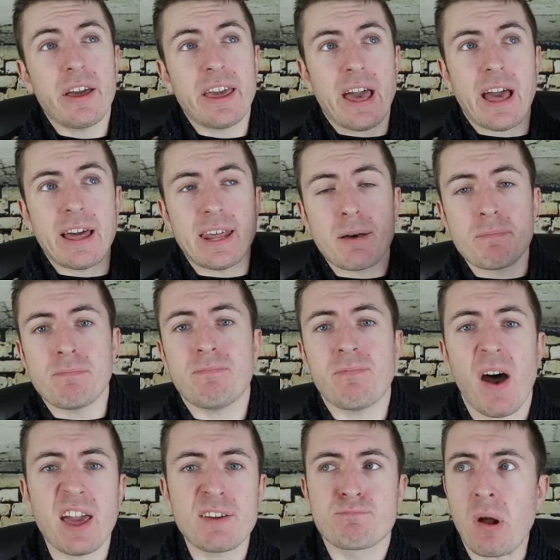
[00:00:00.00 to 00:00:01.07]
Aya and um,
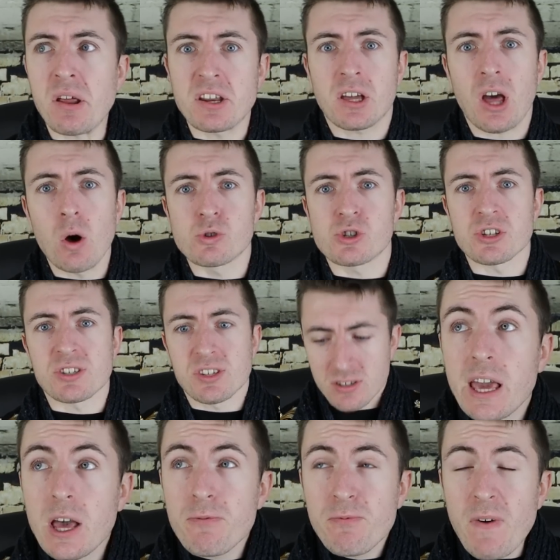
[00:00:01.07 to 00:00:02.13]
five Brighton coaches.
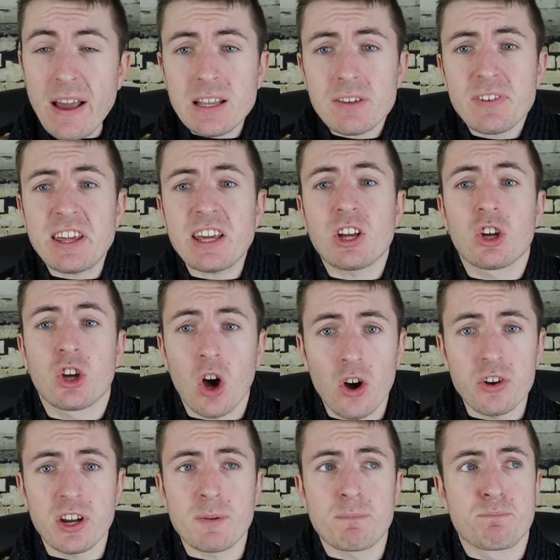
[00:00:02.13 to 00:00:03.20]
They effectively
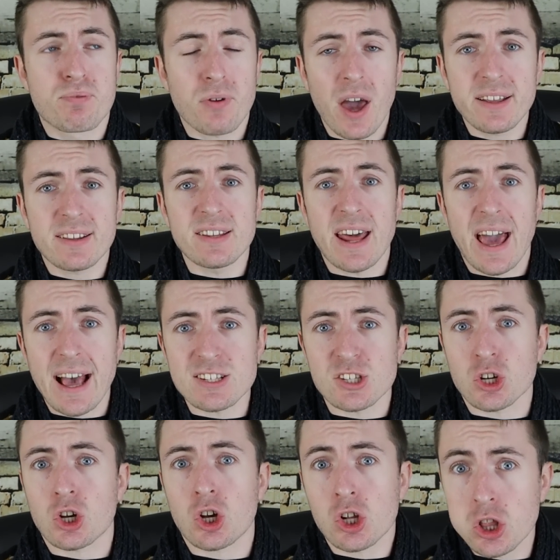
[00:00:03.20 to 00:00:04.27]
gutted Brighton as
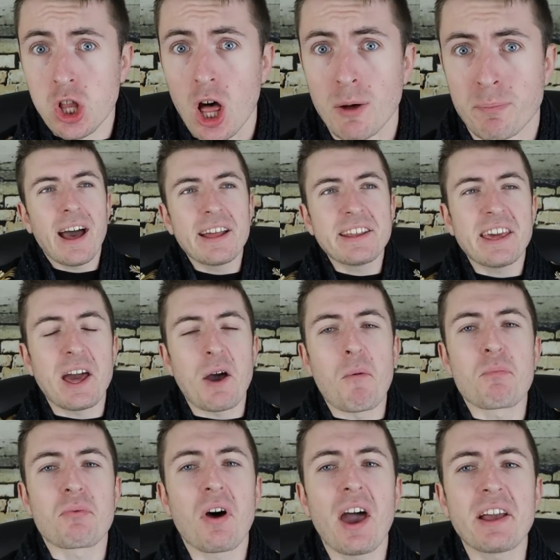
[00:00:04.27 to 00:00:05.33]
a club. And yet,
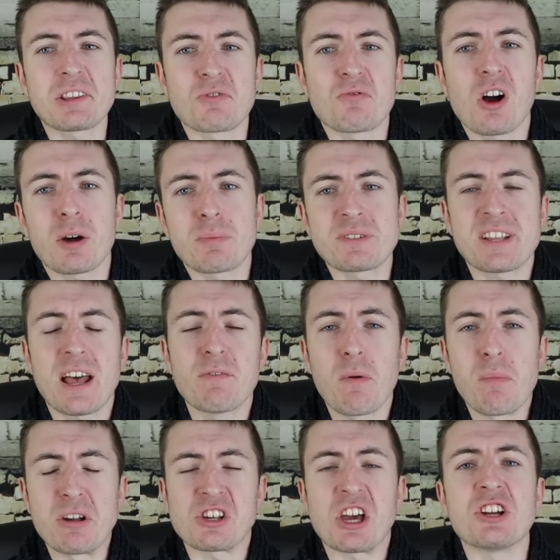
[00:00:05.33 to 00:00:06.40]
Brighton walk up to Stamford
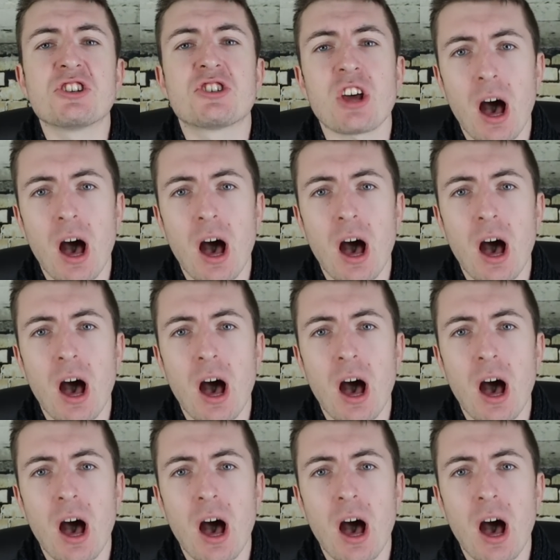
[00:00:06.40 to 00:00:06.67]
Bridge and